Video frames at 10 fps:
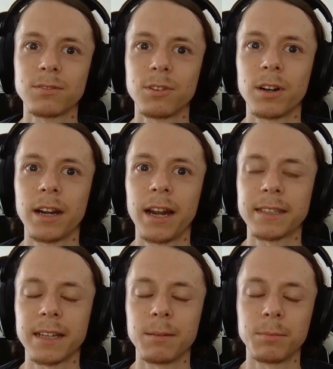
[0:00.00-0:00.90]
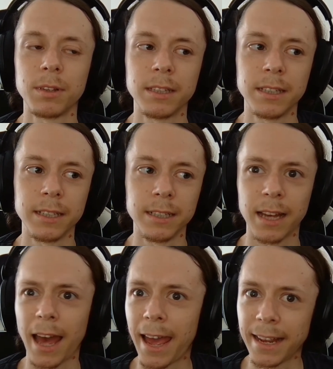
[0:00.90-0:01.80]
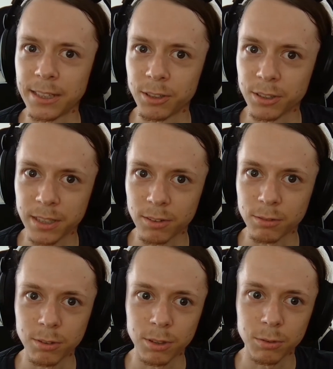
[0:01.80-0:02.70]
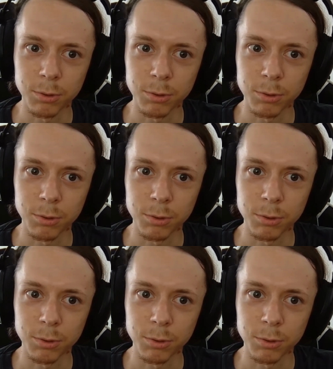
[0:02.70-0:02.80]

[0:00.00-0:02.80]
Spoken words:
for example, the Anchor Soundcore,